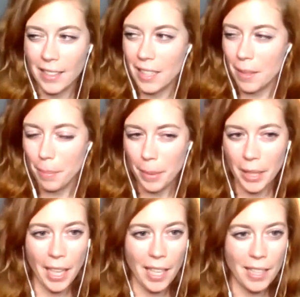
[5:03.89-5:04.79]
That's a
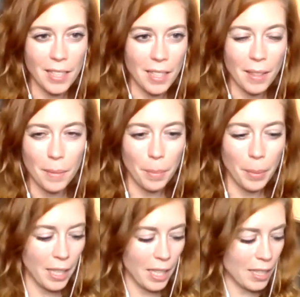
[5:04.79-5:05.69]
big-ass
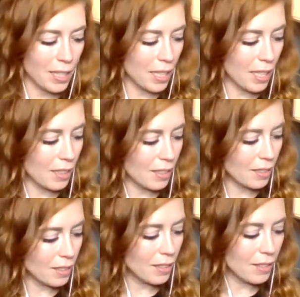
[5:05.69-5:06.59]
debt.
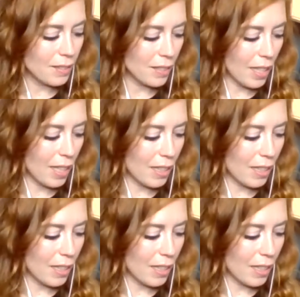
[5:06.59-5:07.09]
Yeah.